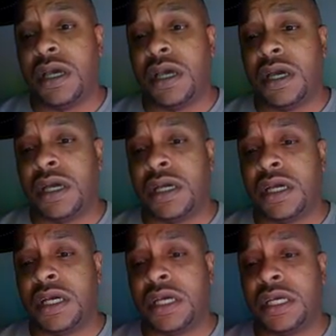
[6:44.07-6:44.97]

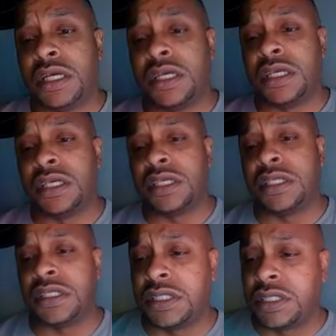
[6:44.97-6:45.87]

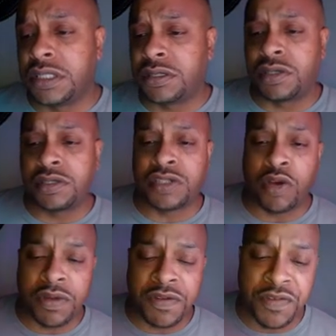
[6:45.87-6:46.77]

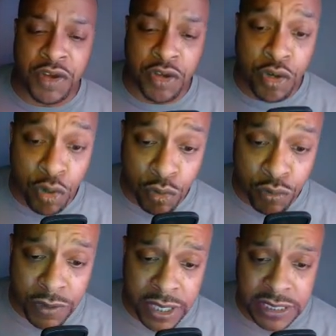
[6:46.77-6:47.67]
so if you're
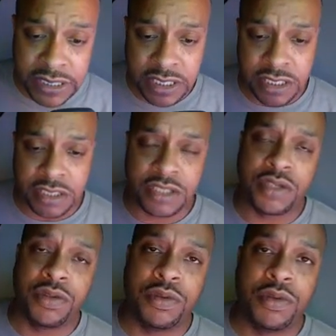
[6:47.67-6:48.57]
new
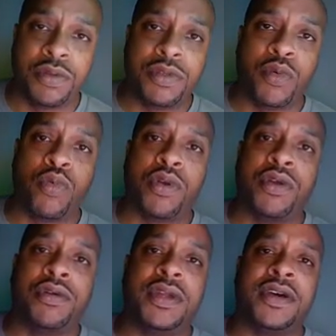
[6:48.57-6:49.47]
to the
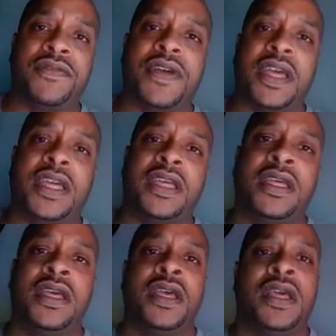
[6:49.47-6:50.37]
world of
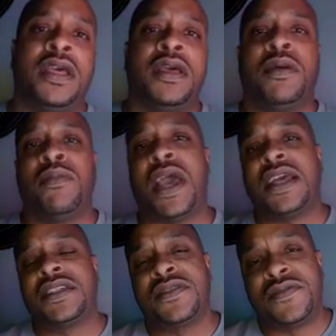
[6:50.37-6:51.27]
a
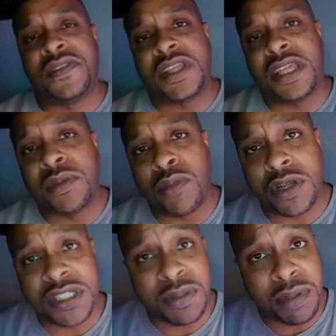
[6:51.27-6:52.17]
massively
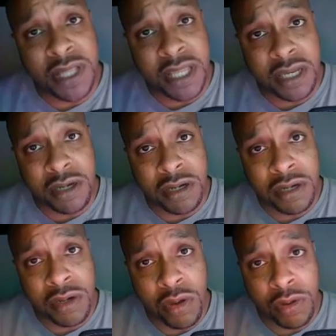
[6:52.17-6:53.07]

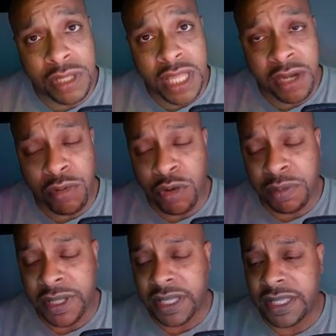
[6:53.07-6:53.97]
multiplayer online
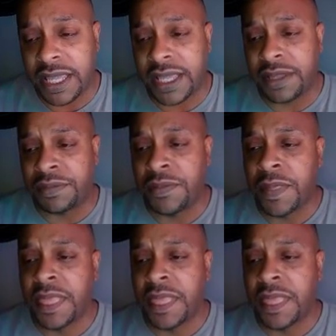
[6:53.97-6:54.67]
role-playing game,